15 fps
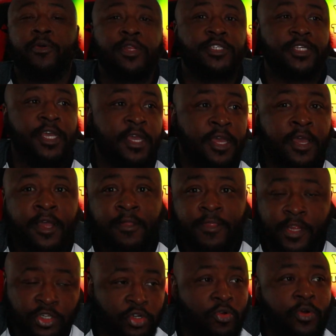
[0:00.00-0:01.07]
going to say
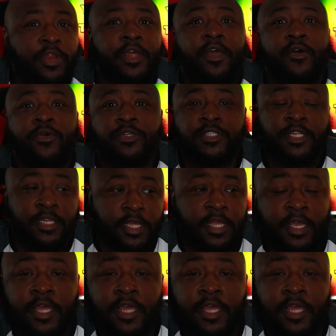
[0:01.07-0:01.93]
that you're going to hell because it, it,